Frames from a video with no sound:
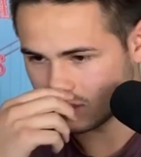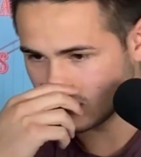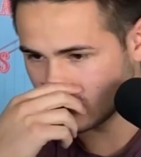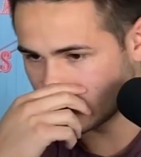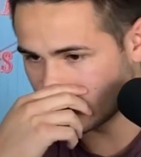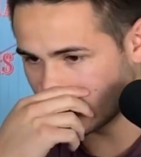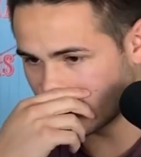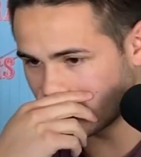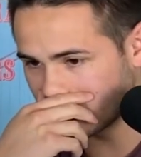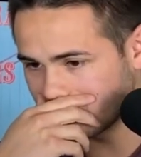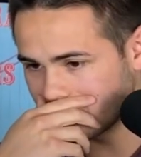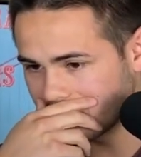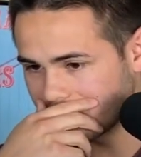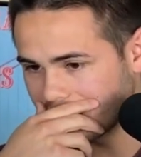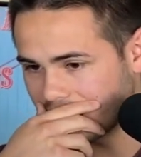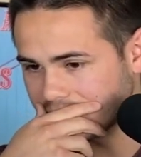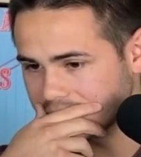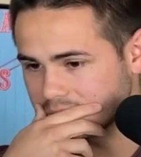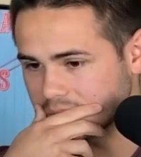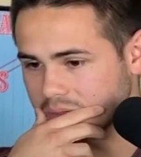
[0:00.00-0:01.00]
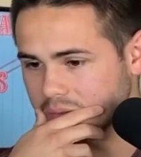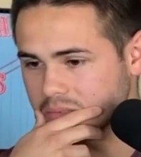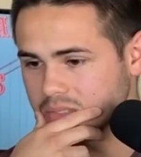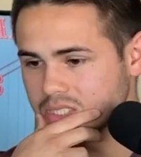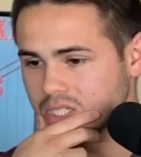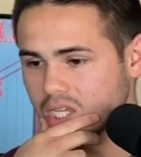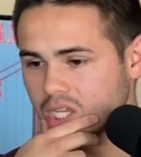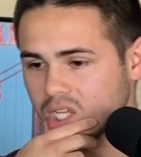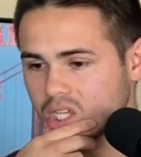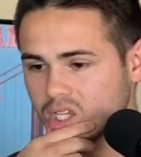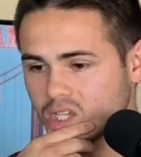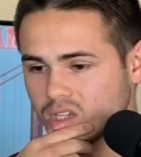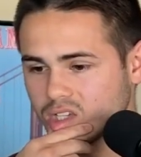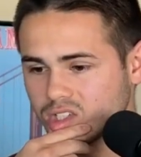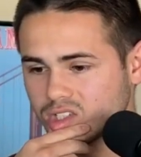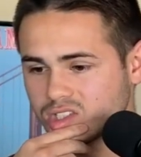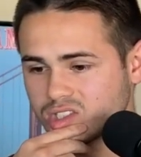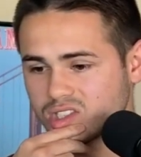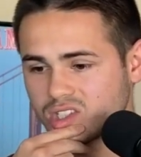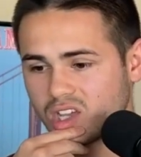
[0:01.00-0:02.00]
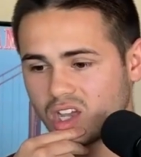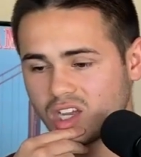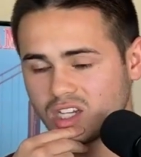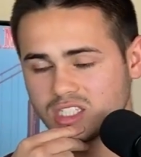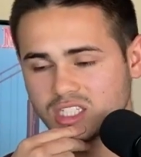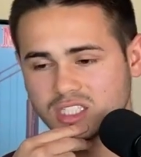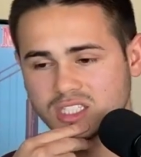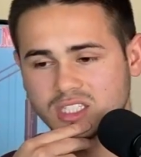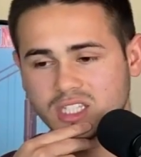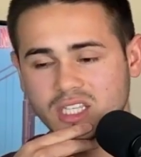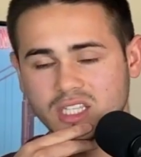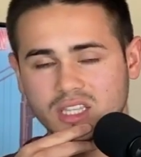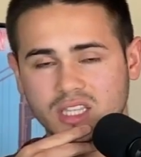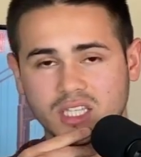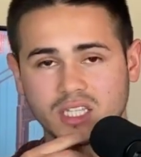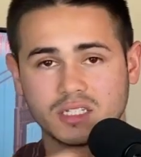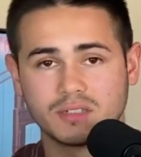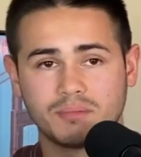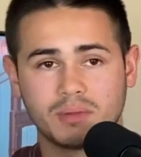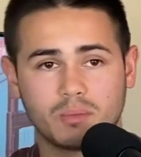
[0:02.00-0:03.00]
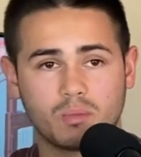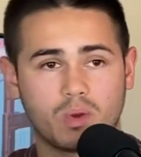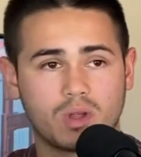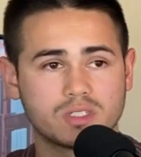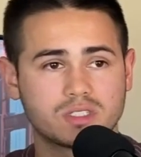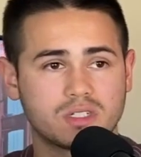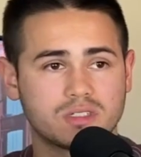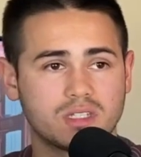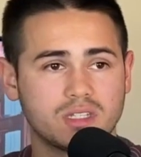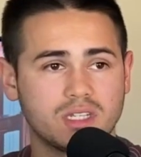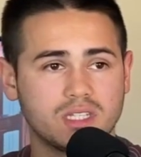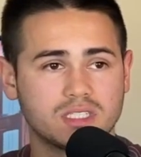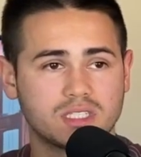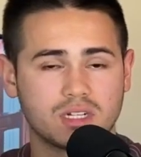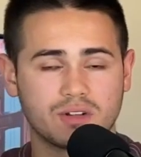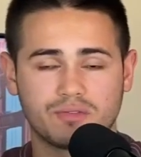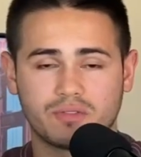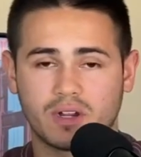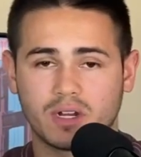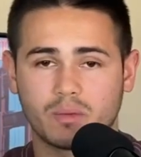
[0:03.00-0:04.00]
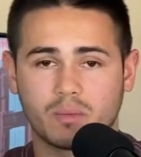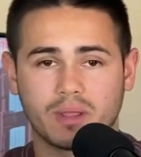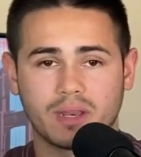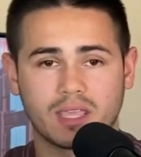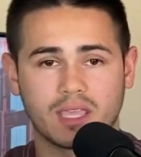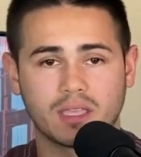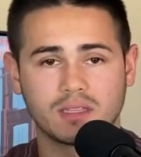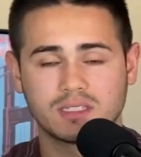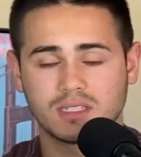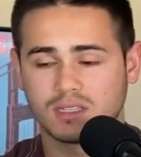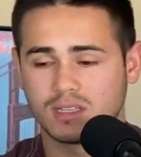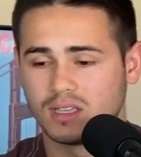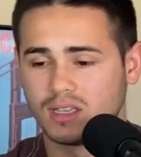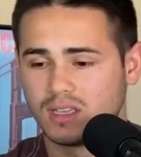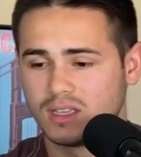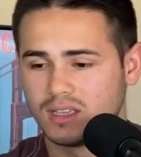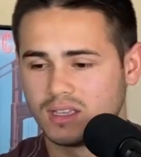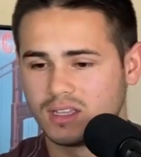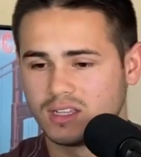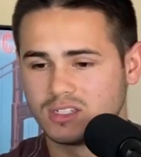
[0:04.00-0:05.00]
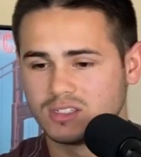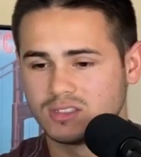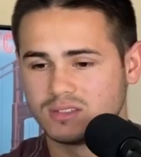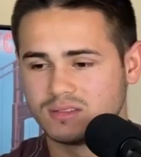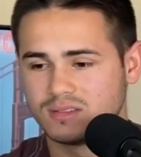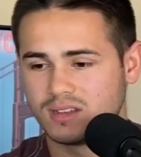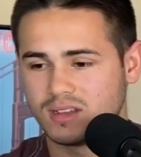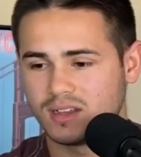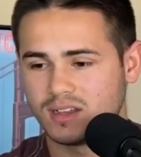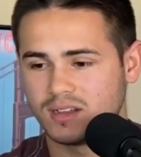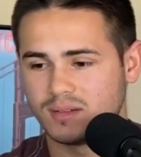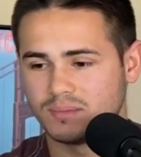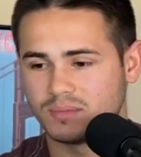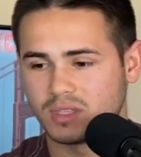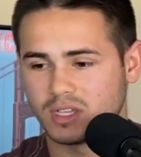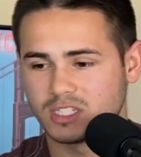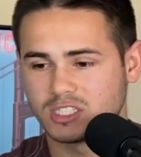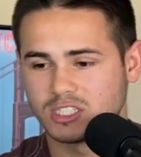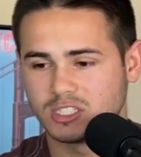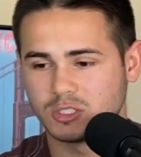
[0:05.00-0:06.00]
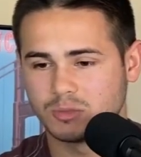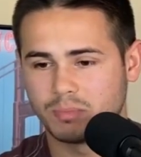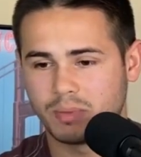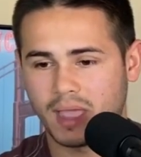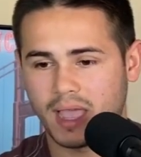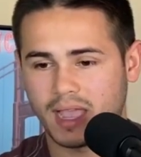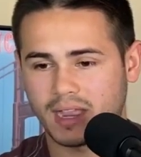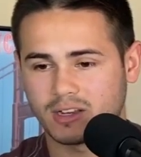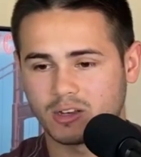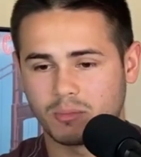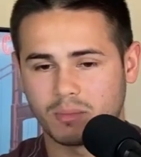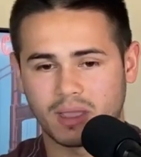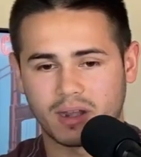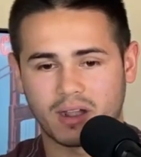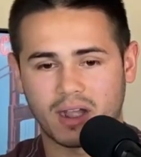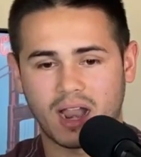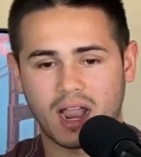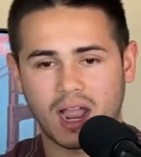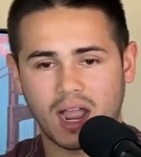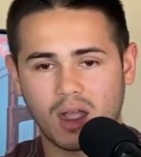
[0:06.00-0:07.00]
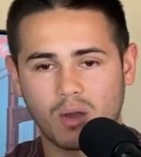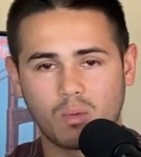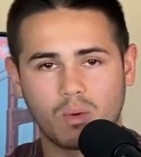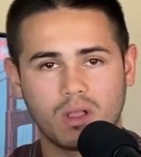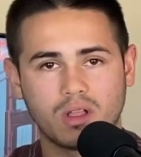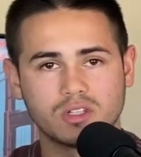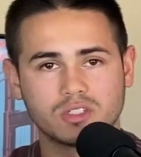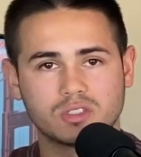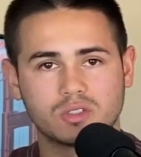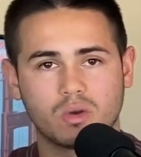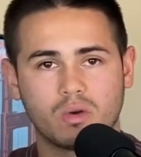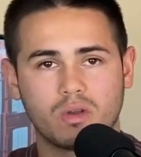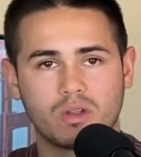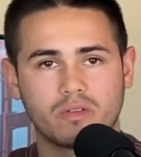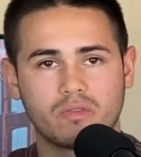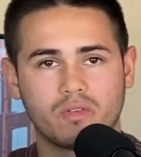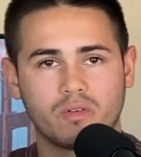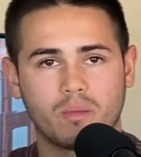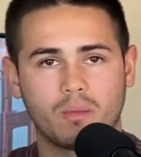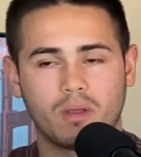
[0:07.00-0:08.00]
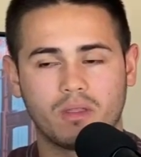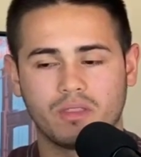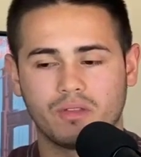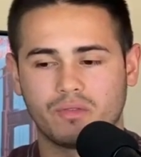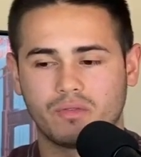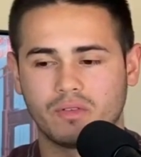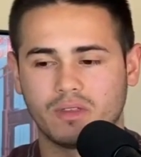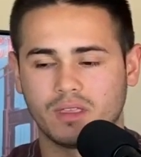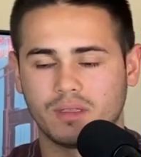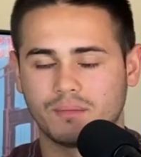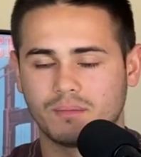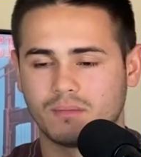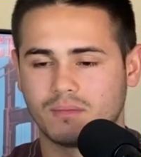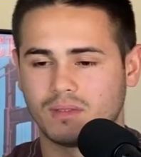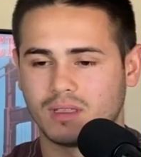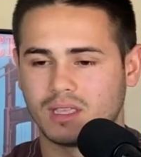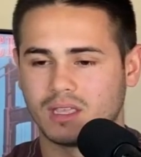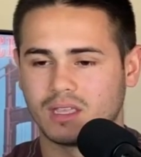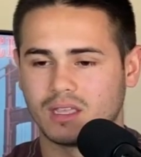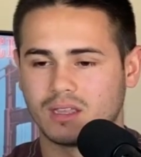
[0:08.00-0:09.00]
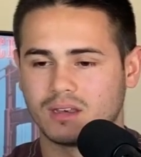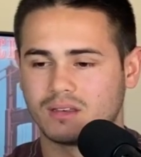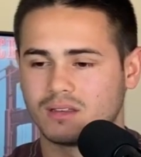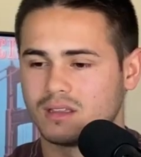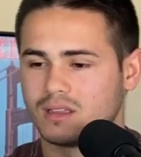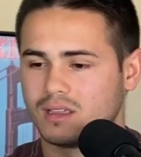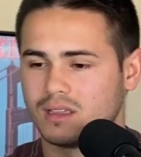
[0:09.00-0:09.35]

And that's what I'm saying is I just think that Benoit Saint Denis is going to find a way to get to Dustin's back no matter how well it's going for him on the feet. And